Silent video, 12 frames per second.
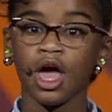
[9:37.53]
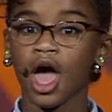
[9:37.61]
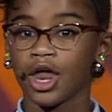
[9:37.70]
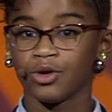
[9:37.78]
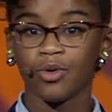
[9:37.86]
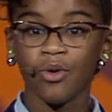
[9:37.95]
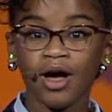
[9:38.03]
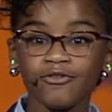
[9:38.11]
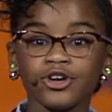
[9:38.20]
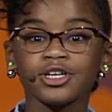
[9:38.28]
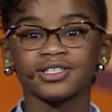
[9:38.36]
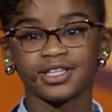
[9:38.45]
and
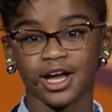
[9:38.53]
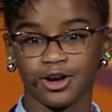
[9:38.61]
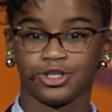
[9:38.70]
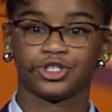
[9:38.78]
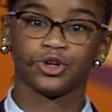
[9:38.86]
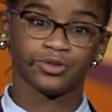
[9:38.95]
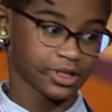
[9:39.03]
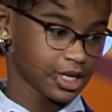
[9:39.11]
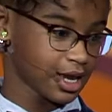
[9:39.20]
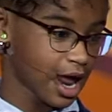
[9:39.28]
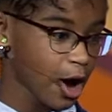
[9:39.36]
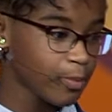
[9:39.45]
whoever is there to show that they
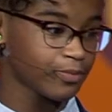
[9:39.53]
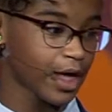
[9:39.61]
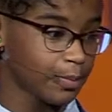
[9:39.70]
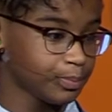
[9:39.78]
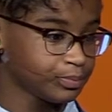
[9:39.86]
can help them.